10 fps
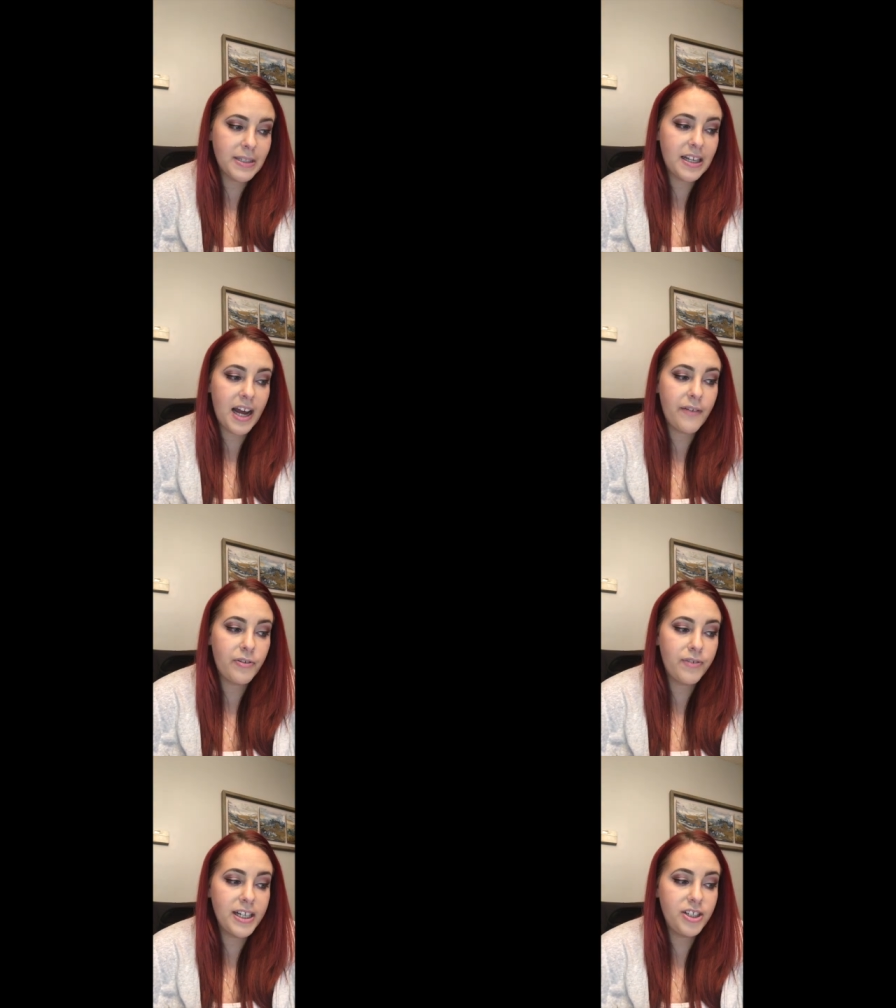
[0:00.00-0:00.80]
It's going to have
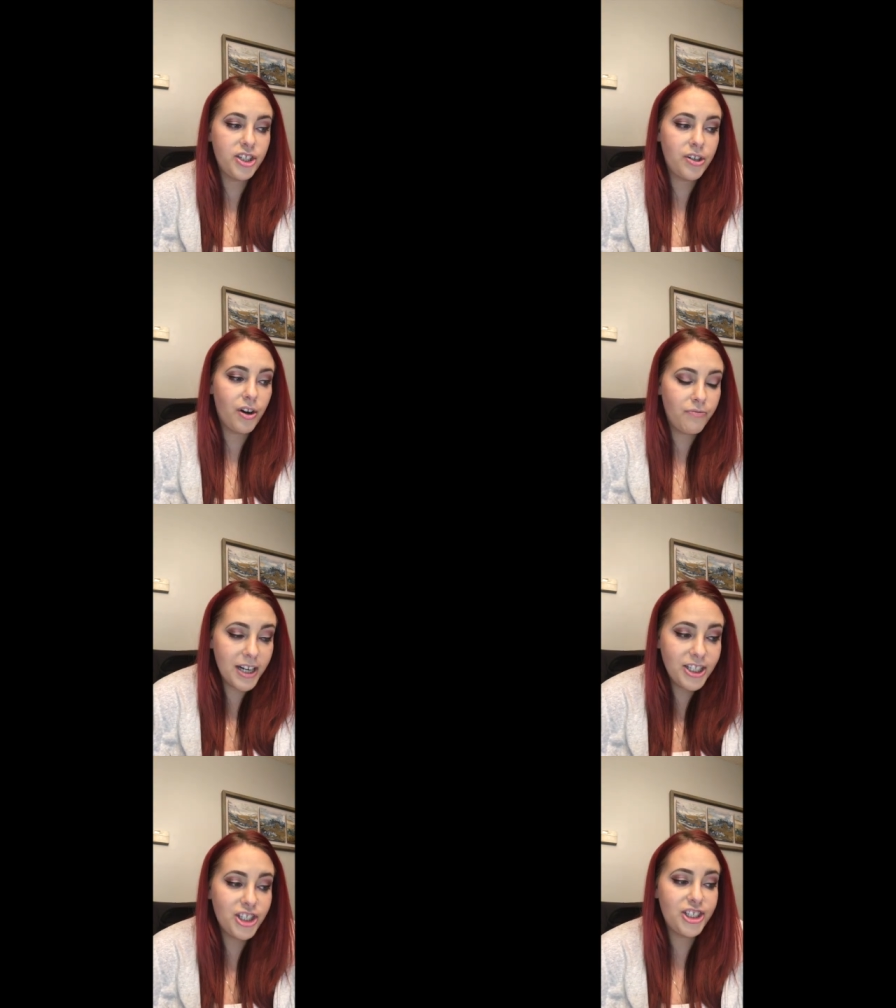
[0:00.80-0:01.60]
a rich, a
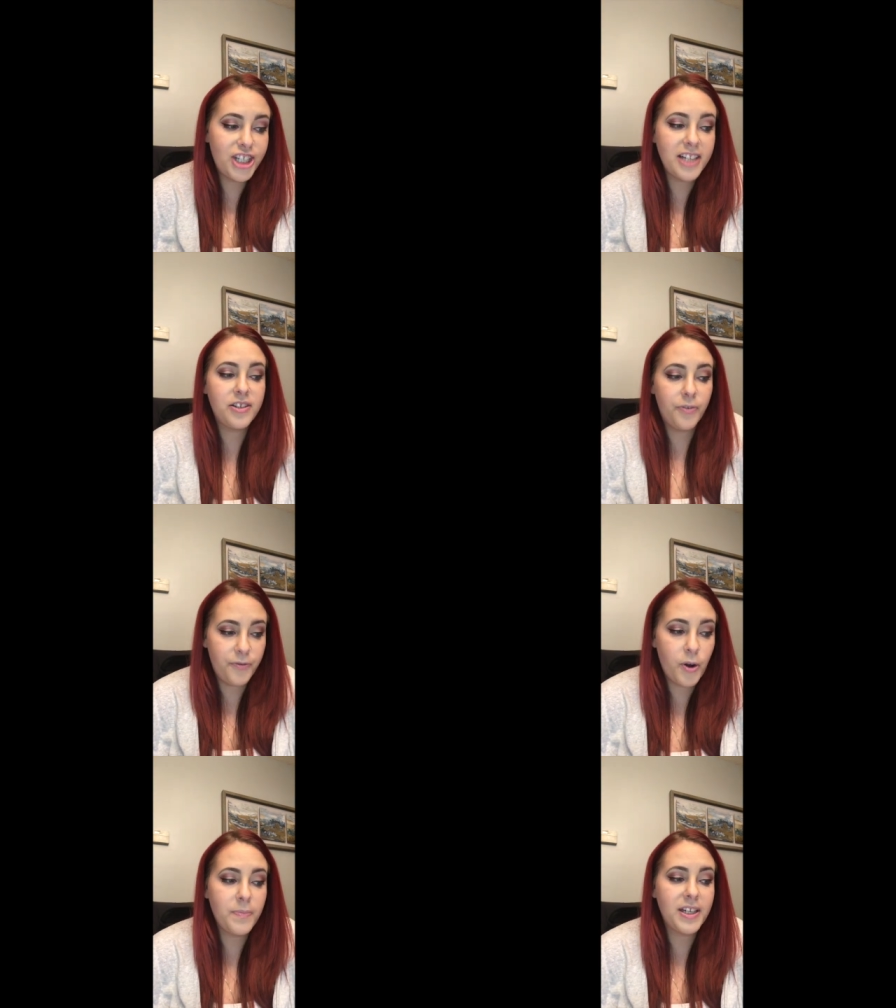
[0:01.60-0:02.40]
rich, gentle
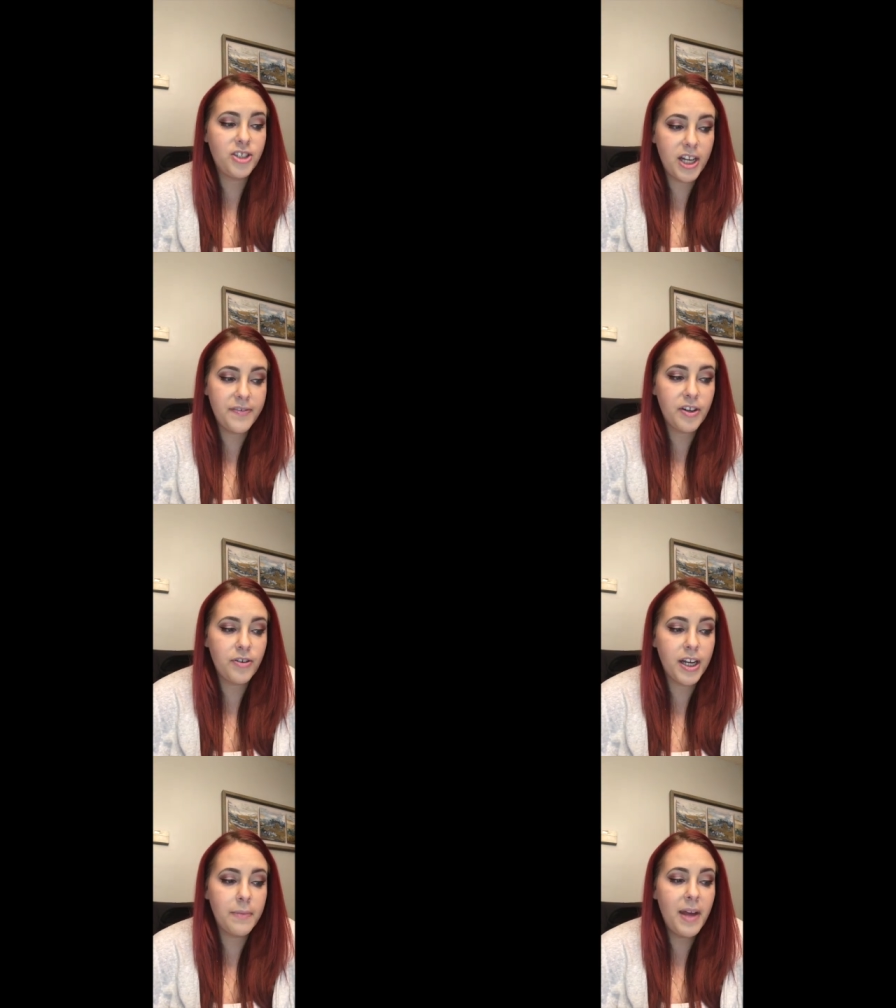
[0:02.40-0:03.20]
foaming shaving
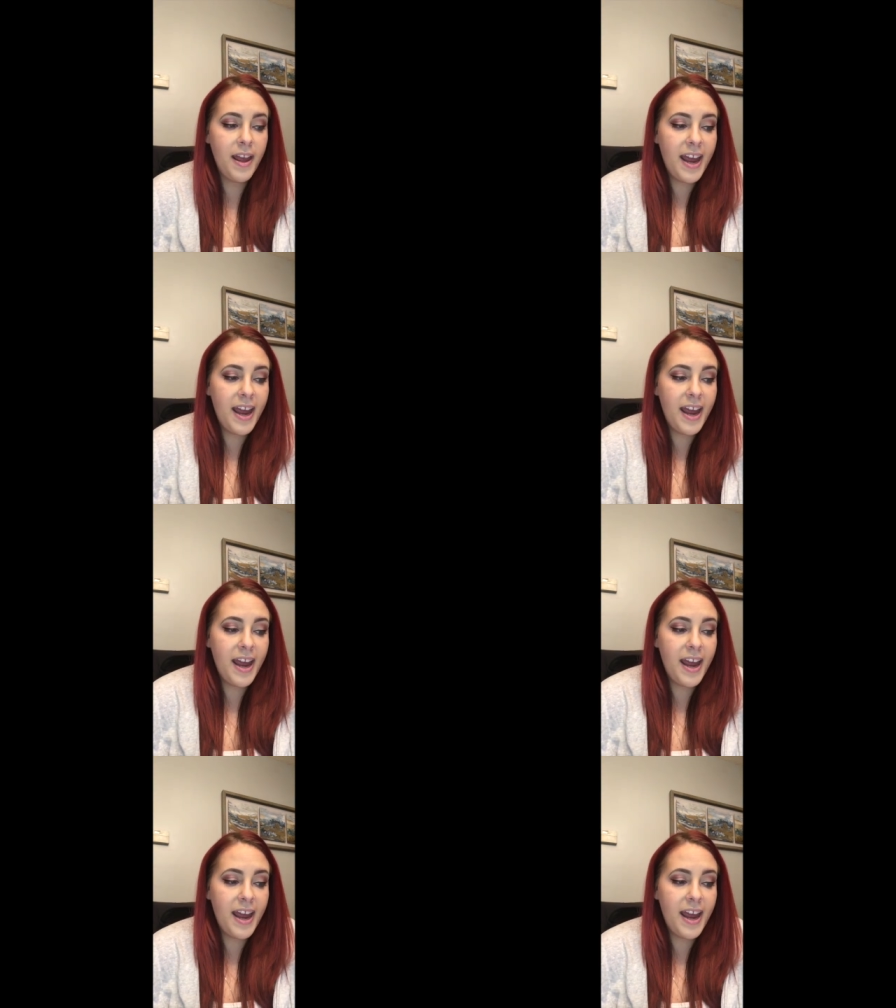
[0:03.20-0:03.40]
cream,